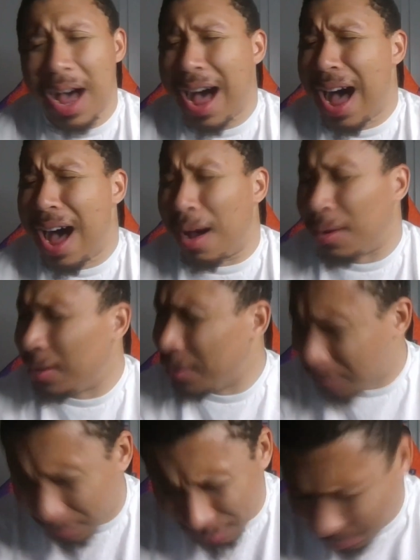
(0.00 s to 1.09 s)
Oh,
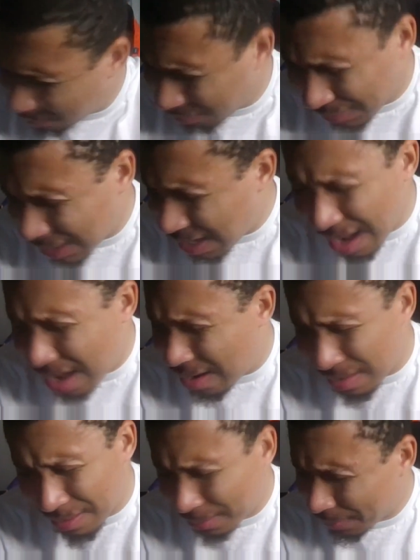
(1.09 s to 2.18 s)

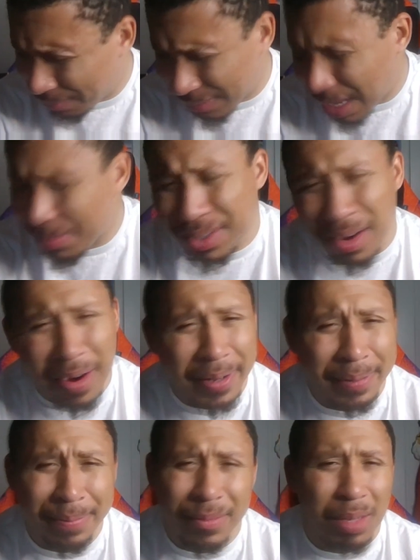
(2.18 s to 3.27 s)
oh, I'm sorry.
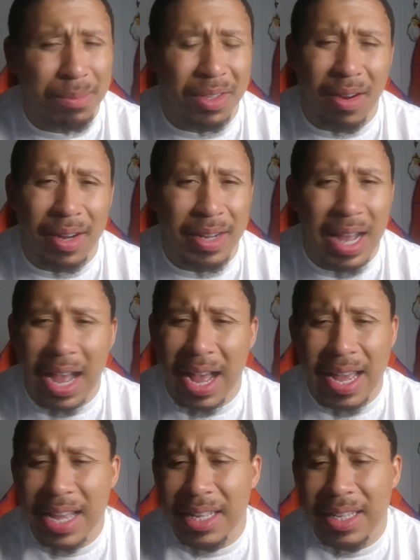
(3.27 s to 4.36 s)
I'm sorry. I
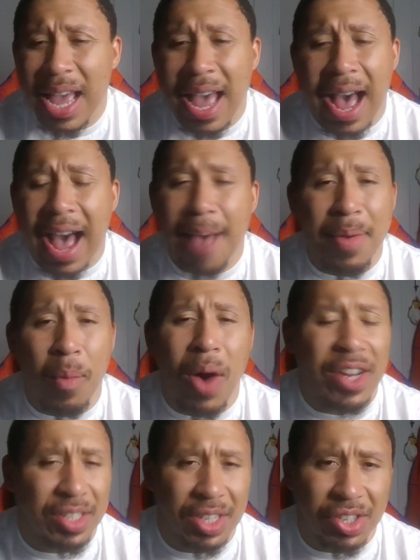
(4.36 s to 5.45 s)
it, I've been
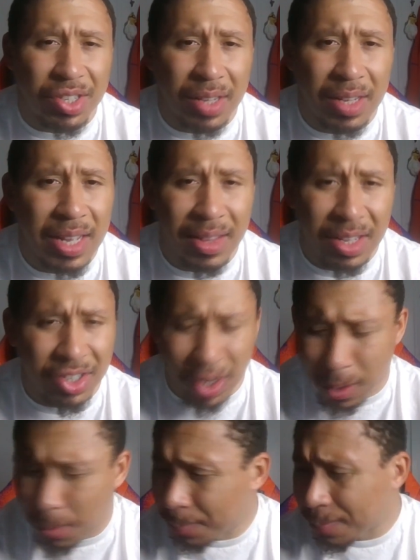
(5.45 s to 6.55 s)
watching this the, this
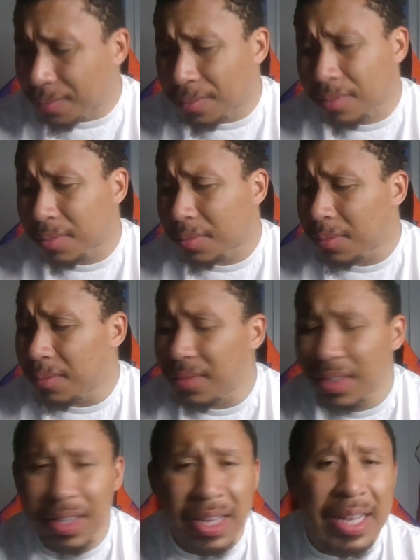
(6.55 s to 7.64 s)
show
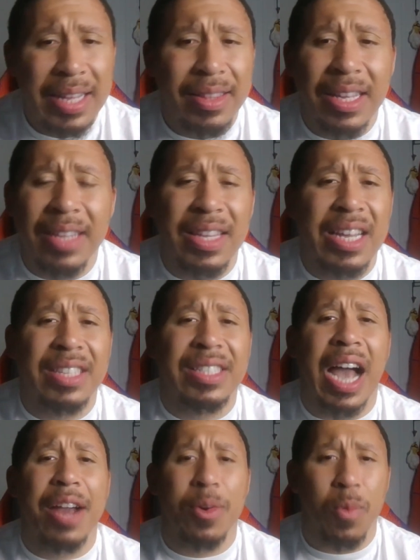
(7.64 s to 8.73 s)
the, the
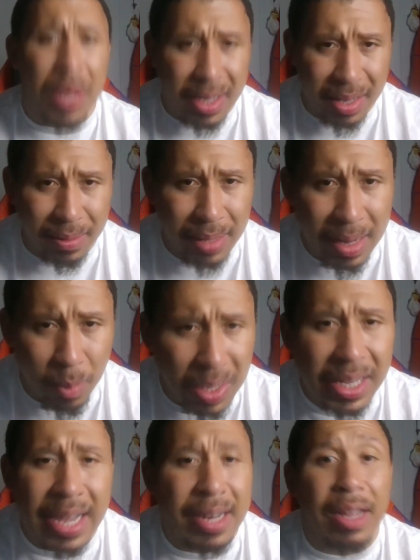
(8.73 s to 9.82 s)
entire week and
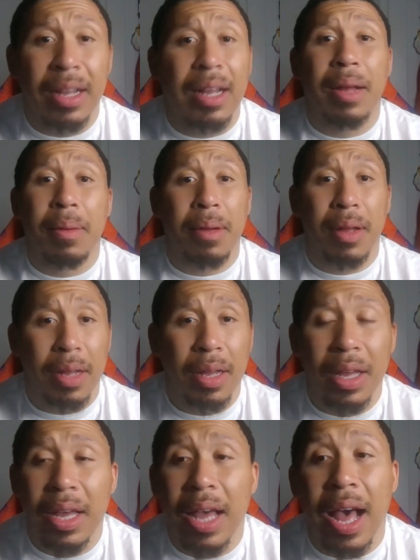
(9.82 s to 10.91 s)
weekend.
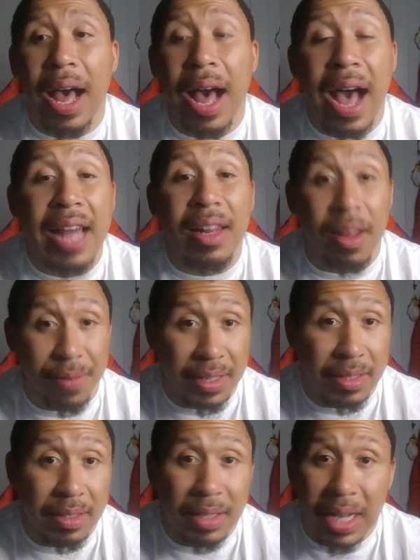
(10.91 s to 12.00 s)
I love it.
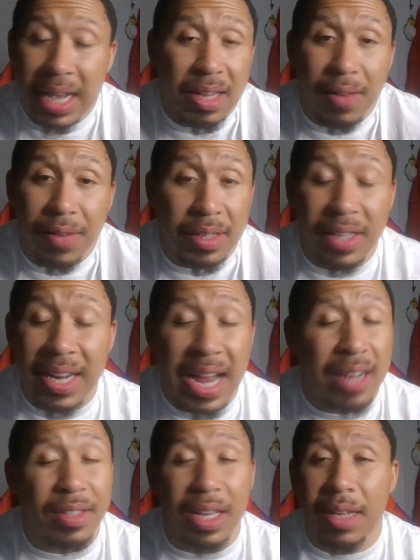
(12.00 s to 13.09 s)
I love it. 10 out
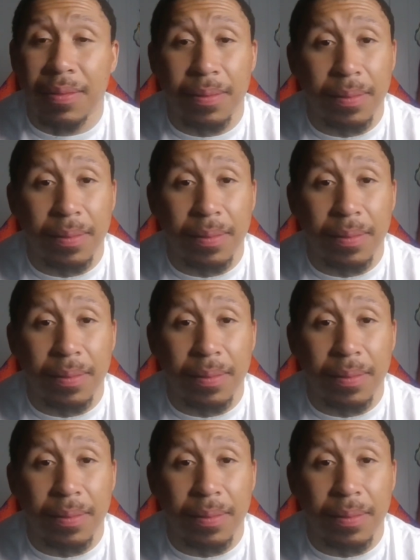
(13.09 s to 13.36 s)
of 10.